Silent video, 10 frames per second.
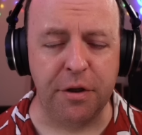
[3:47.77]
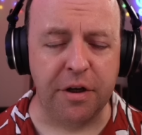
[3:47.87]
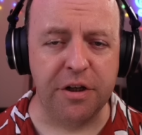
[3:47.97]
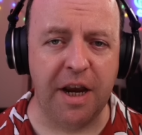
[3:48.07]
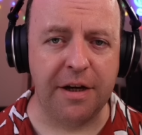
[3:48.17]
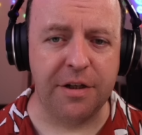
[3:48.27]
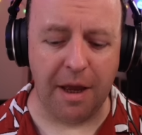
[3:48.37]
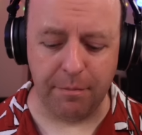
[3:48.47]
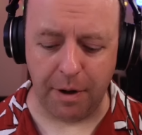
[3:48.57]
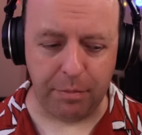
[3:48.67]
but you can change
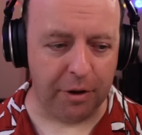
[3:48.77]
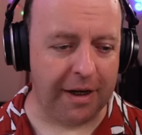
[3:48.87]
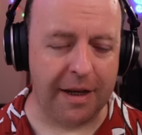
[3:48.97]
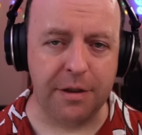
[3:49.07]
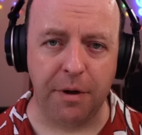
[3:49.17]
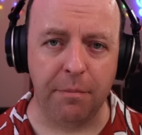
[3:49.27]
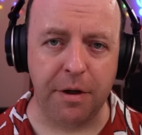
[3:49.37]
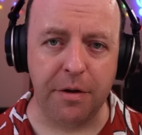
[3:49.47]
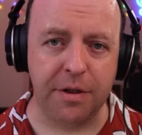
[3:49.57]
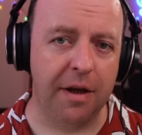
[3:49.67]
that by plugging it into a
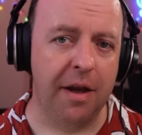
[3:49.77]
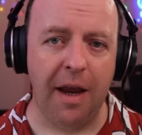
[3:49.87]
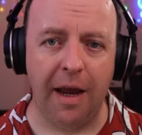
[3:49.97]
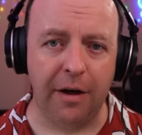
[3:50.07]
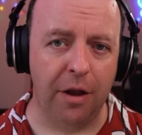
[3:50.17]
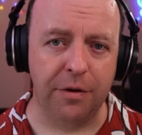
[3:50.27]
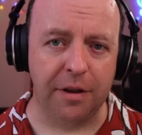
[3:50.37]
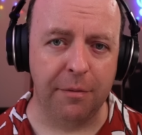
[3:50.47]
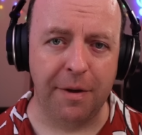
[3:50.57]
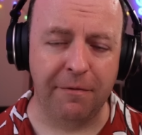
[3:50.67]
computer and
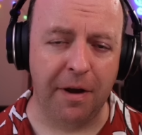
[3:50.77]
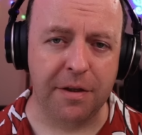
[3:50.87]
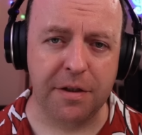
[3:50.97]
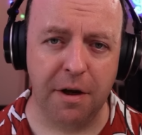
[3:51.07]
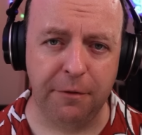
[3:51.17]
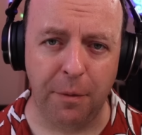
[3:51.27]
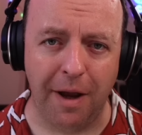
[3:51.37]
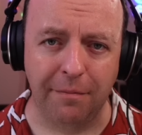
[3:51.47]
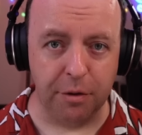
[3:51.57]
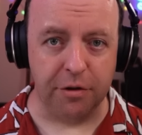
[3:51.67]
loading them in via the
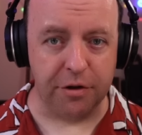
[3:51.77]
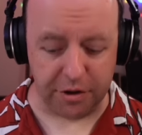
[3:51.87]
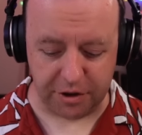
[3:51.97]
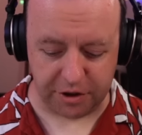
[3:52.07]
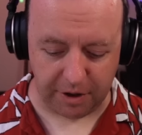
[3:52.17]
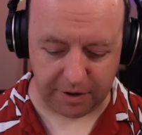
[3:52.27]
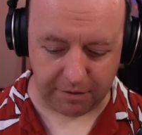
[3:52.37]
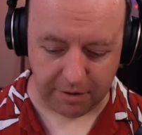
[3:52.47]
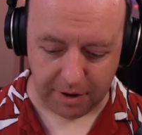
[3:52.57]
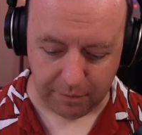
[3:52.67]
software. But just to show
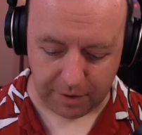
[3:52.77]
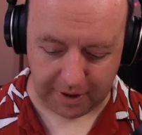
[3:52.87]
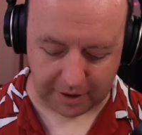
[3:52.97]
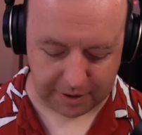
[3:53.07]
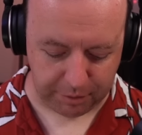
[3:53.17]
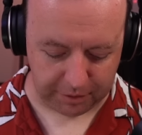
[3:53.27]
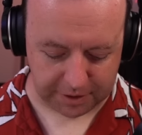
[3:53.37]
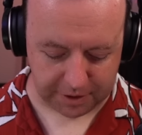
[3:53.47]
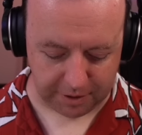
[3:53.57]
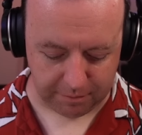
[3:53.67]
you, we can actually pull
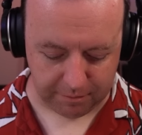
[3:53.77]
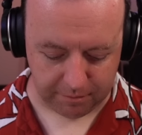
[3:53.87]
this up.